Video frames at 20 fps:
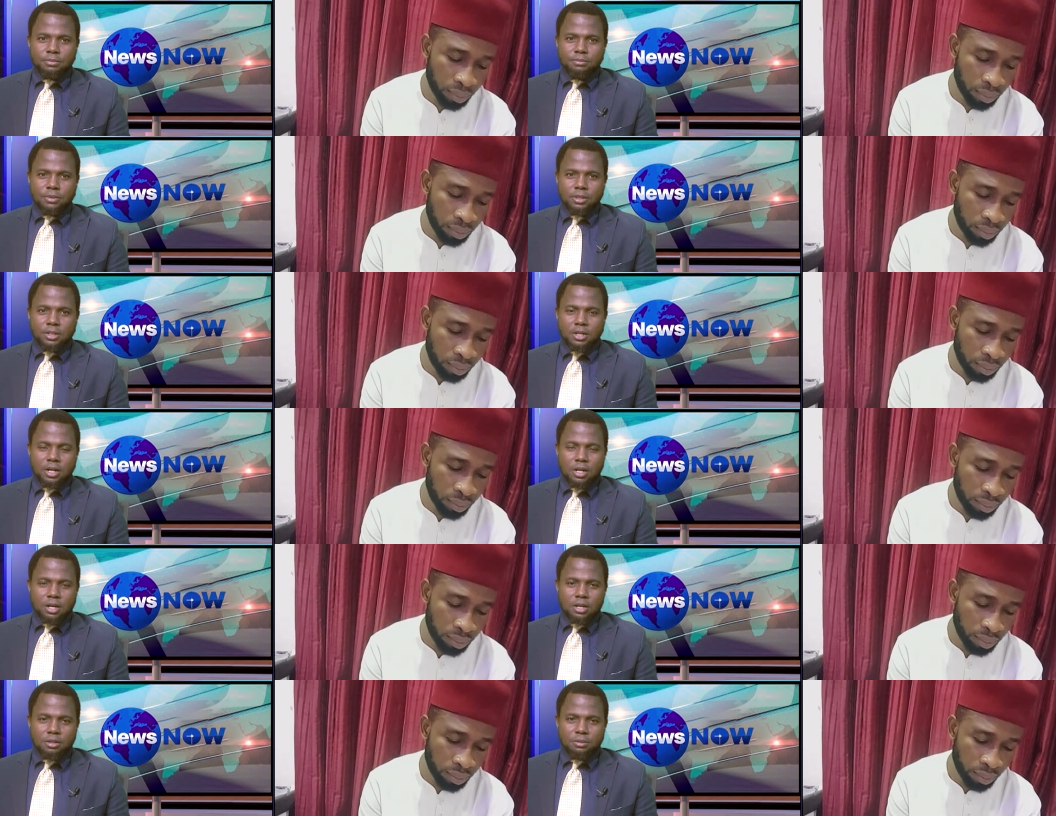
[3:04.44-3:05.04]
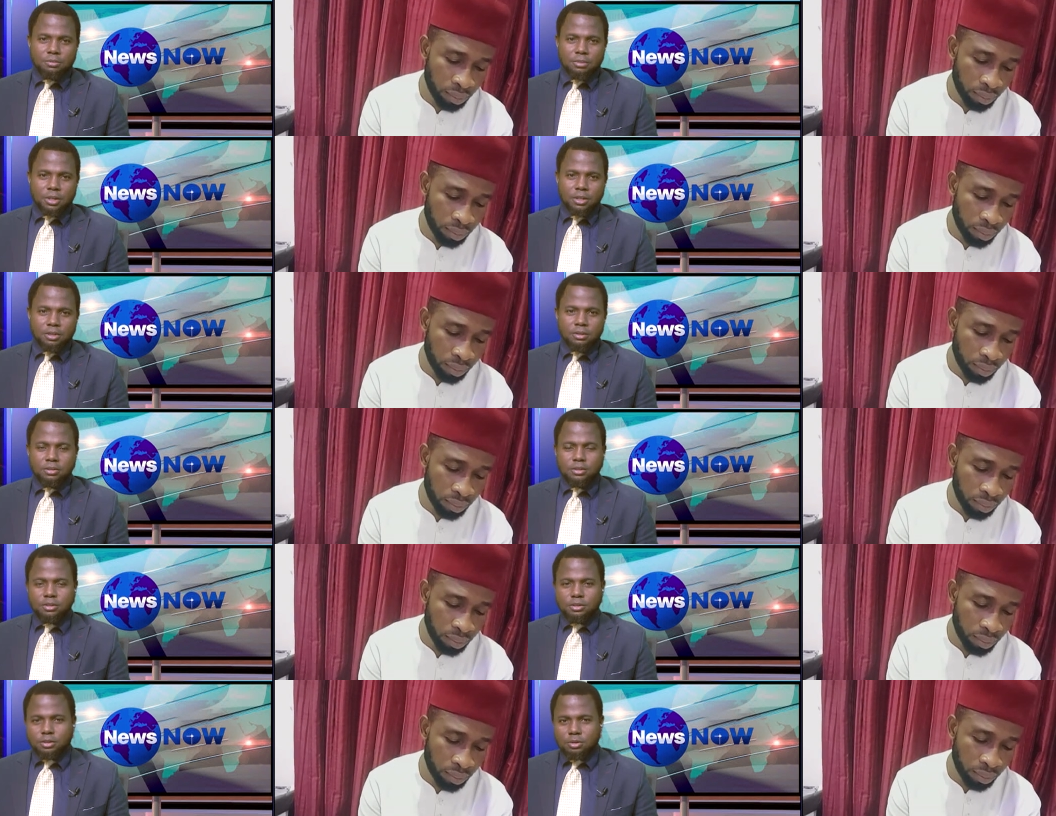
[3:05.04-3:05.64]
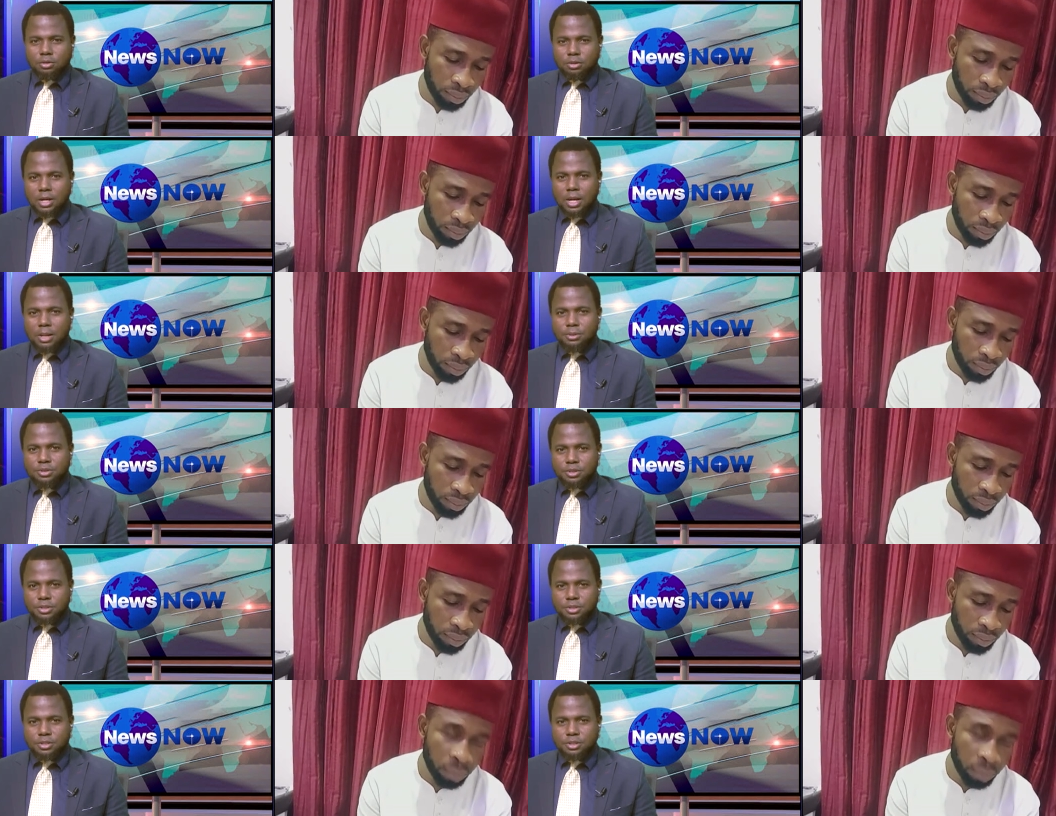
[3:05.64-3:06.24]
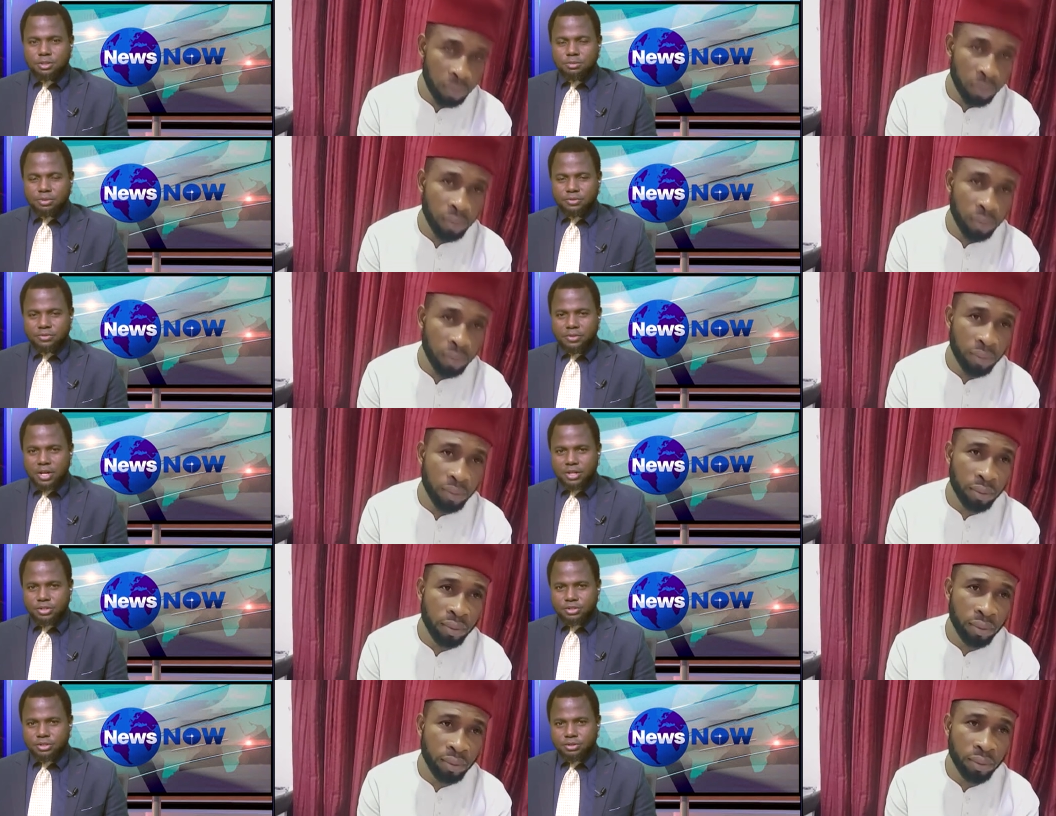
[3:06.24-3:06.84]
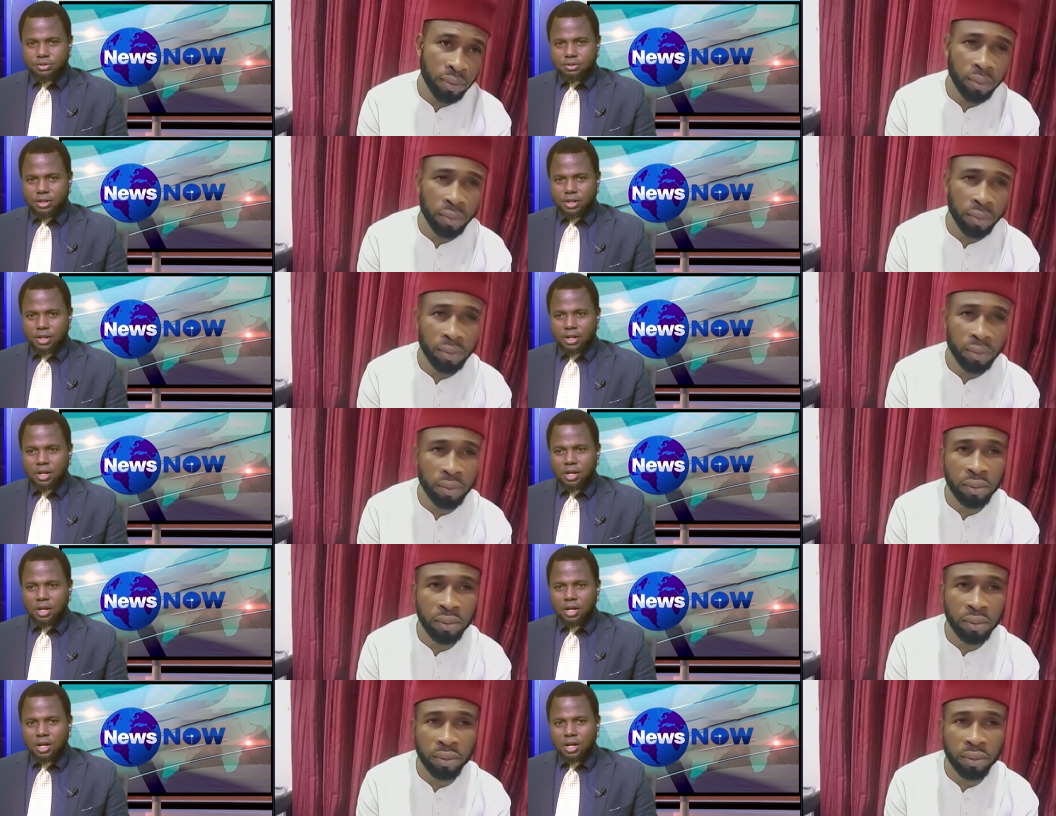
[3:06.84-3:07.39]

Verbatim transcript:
Speaker 1: economy, the collapsed system of Nigeria.